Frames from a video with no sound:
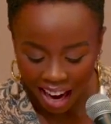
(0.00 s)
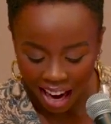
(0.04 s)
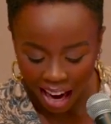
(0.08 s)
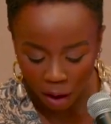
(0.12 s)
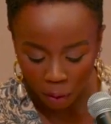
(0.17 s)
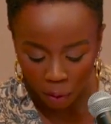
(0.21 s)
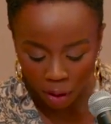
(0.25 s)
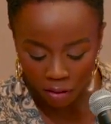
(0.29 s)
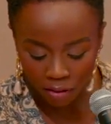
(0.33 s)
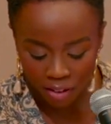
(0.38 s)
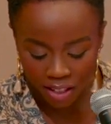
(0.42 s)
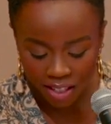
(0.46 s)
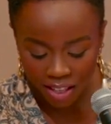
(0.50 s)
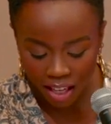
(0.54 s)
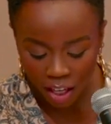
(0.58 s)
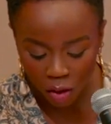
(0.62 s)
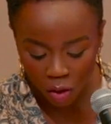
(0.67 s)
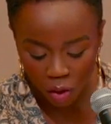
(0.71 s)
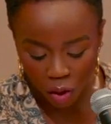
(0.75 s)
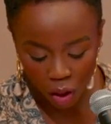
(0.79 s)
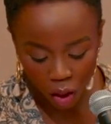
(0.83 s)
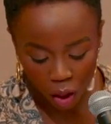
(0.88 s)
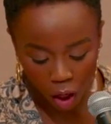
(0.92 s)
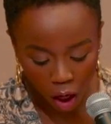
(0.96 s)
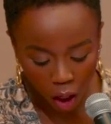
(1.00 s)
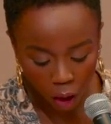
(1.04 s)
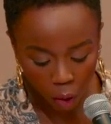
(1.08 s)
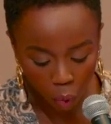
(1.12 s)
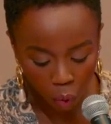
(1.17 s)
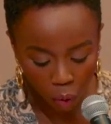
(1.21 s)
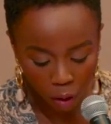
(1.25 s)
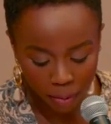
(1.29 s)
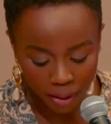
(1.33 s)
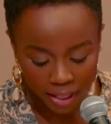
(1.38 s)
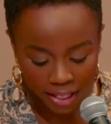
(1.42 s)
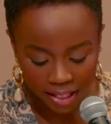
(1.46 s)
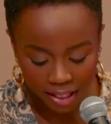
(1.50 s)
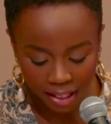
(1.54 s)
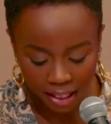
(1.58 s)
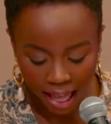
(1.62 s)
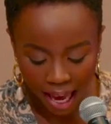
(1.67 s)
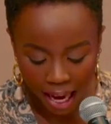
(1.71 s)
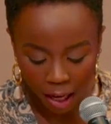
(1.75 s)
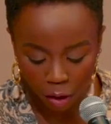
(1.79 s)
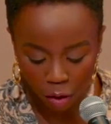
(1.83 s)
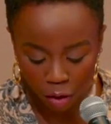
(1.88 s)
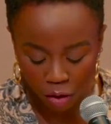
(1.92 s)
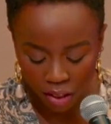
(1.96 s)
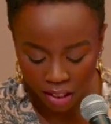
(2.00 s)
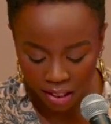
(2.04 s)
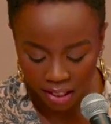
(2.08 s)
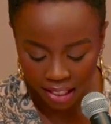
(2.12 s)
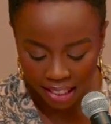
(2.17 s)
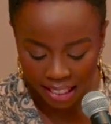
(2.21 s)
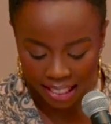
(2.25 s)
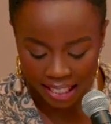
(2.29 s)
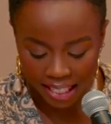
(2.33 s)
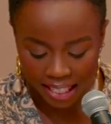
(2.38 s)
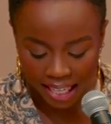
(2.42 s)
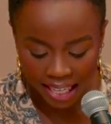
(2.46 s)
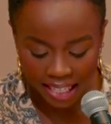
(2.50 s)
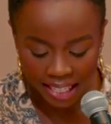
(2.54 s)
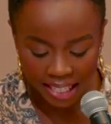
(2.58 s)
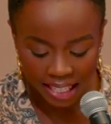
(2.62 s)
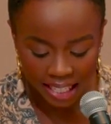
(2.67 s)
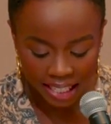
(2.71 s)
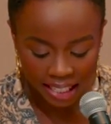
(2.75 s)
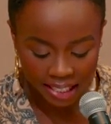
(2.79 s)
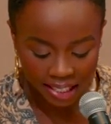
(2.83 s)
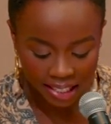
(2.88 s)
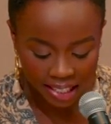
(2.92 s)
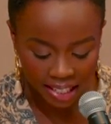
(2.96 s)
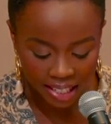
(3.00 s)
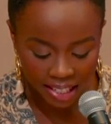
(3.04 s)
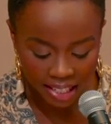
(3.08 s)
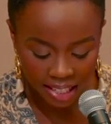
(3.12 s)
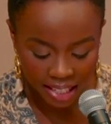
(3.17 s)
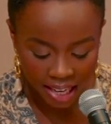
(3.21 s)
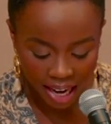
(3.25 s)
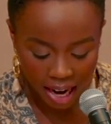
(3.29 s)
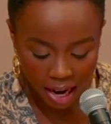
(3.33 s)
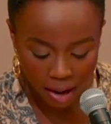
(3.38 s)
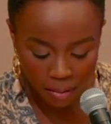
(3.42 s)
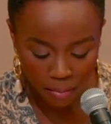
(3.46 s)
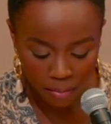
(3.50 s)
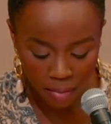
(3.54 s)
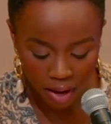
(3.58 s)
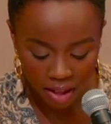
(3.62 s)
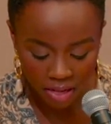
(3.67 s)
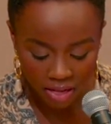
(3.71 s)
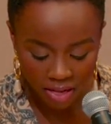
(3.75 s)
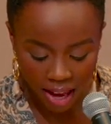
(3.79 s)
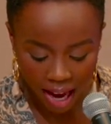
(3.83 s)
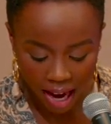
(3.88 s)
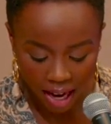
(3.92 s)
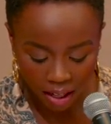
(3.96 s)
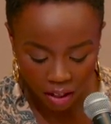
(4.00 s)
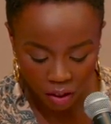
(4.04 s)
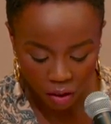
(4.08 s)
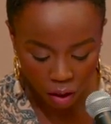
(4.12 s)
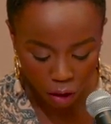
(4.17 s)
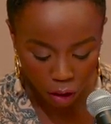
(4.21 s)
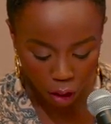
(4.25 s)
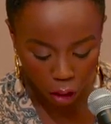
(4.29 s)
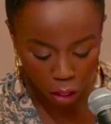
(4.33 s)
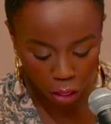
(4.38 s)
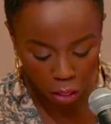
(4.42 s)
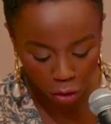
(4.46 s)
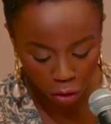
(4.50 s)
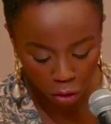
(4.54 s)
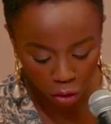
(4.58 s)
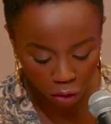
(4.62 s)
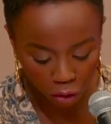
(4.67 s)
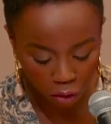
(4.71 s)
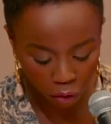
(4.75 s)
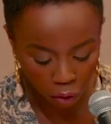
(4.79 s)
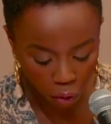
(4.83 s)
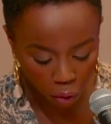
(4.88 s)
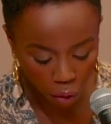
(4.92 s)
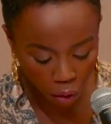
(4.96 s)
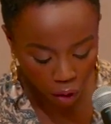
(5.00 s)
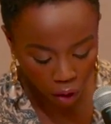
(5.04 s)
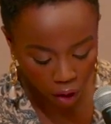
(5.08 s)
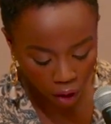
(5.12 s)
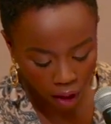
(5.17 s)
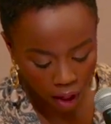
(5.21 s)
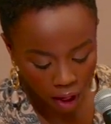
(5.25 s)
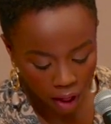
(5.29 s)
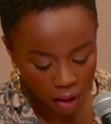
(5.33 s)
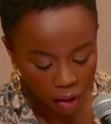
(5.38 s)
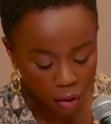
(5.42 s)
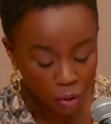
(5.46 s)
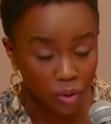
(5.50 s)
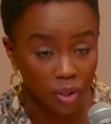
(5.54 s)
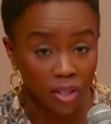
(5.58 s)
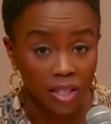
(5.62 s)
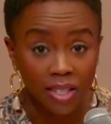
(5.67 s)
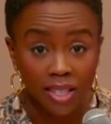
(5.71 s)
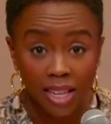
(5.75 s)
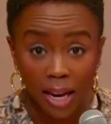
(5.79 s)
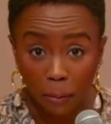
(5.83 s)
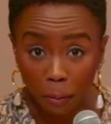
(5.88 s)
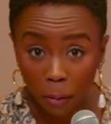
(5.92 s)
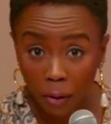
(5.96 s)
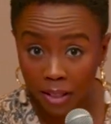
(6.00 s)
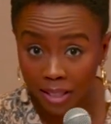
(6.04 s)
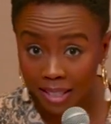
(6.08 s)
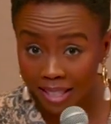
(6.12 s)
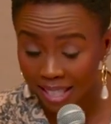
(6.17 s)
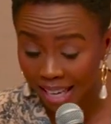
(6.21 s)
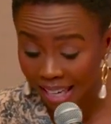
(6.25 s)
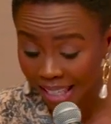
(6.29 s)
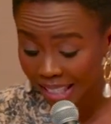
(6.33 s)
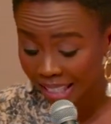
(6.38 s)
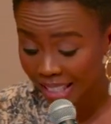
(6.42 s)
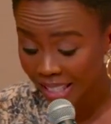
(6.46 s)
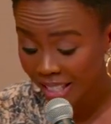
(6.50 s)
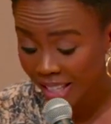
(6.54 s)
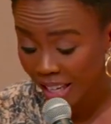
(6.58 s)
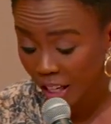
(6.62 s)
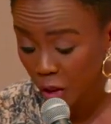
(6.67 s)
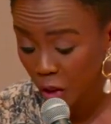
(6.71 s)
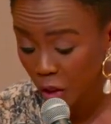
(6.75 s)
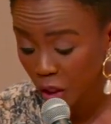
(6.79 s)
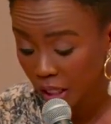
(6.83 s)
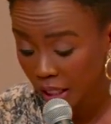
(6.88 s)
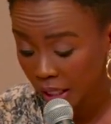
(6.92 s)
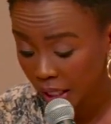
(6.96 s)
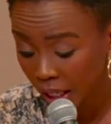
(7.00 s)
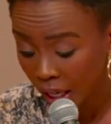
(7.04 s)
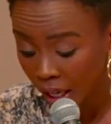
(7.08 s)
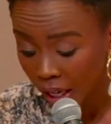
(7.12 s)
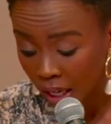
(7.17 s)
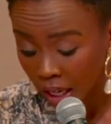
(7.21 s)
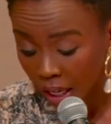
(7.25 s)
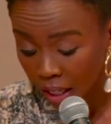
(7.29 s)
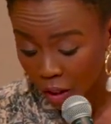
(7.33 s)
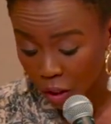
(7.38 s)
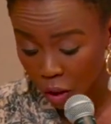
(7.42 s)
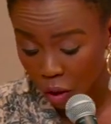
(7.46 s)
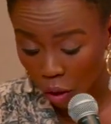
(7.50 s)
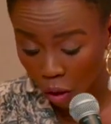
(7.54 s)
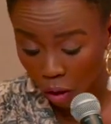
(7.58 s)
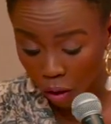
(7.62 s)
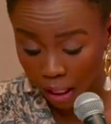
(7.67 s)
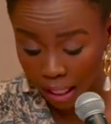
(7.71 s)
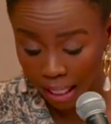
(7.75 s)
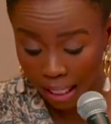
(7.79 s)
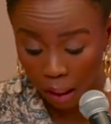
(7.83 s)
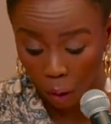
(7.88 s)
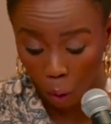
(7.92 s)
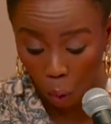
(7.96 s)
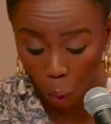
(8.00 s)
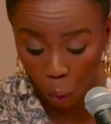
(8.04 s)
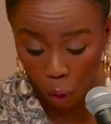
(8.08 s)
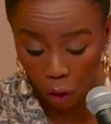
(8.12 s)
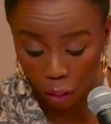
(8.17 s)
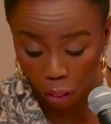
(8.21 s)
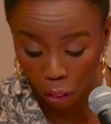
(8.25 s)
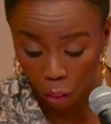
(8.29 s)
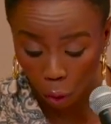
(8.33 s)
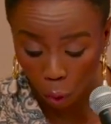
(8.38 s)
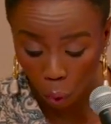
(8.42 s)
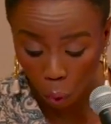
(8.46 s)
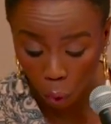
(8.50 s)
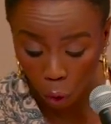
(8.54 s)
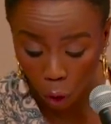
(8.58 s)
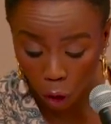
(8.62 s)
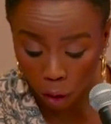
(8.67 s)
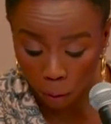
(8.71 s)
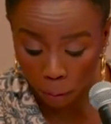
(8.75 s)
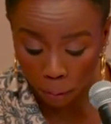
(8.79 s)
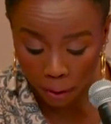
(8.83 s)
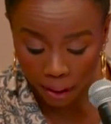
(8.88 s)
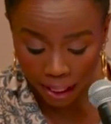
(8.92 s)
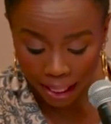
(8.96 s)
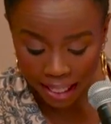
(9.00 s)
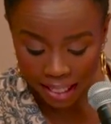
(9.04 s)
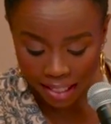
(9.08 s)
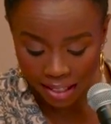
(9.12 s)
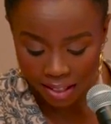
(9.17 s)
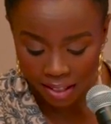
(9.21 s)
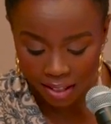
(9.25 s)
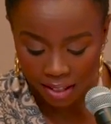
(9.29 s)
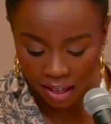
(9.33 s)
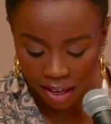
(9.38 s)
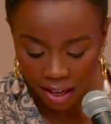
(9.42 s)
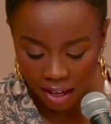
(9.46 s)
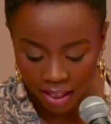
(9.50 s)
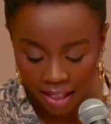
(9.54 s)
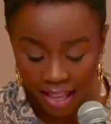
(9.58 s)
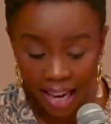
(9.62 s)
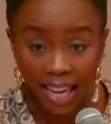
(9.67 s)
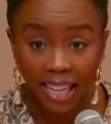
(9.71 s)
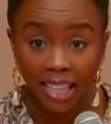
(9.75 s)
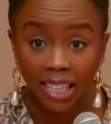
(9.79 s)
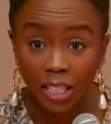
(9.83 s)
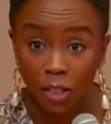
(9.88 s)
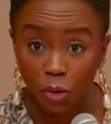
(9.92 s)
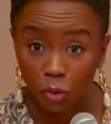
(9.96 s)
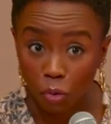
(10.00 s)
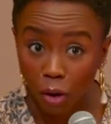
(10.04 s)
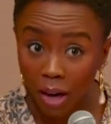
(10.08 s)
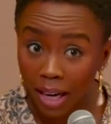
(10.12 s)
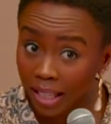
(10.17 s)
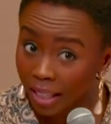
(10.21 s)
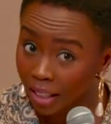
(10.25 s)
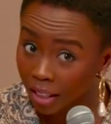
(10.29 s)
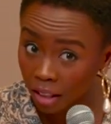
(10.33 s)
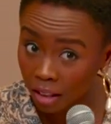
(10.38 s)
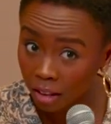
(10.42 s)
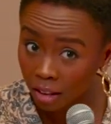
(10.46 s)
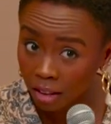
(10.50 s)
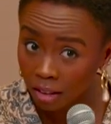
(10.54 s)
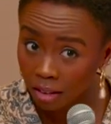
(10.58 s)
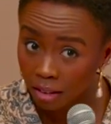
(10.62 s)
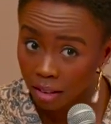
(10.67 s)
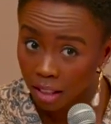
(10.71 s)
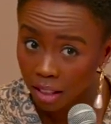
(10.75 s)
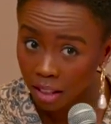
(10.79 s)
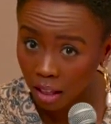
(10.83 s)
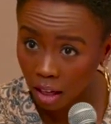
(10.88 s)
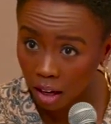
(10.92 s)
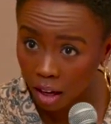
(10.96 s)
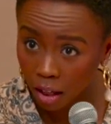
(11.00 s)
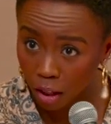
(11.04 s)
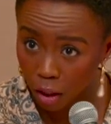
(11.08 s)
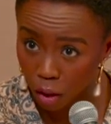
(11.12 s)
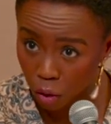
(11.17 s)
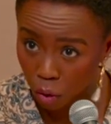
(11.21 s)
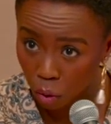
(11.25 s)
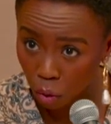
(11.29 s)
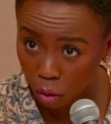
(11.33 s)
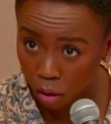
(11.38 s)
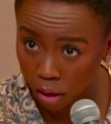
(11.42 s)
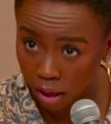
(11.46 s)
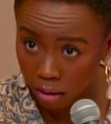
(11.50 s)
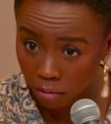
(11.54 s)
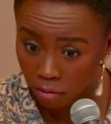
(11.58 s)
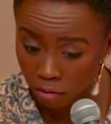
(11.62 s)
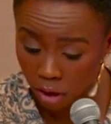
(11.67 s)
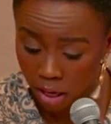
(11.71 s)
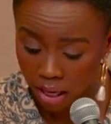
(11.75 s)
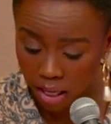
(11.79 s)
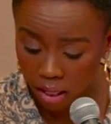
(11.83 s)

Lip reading: We have a session on Women's Ladder to Success in STEM. That is on the 3rd floor. There's a separate second session starting with the workplace. That is right here in the auditorium,